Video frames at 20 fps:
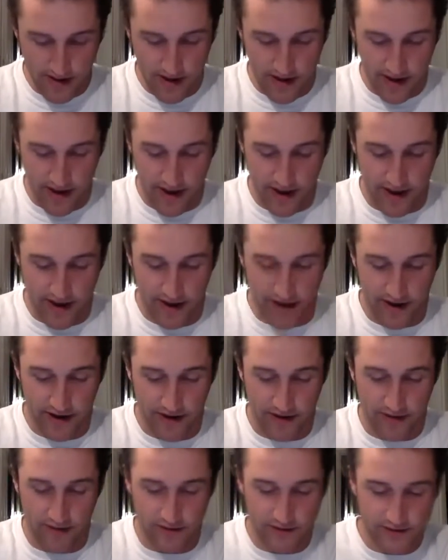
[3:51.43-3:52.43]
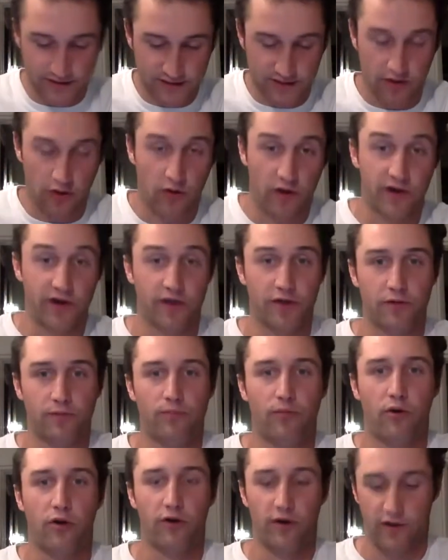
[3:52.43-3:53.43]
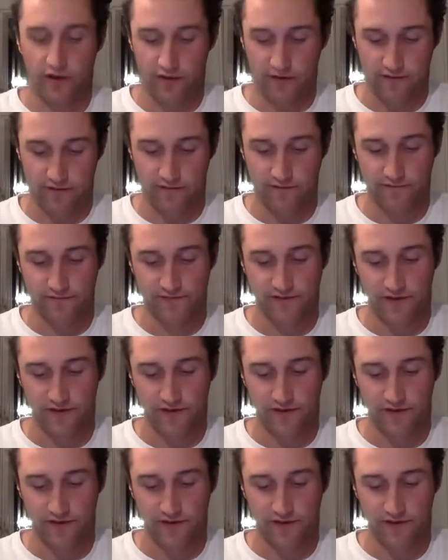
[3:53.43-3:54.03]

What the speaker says: And so another part of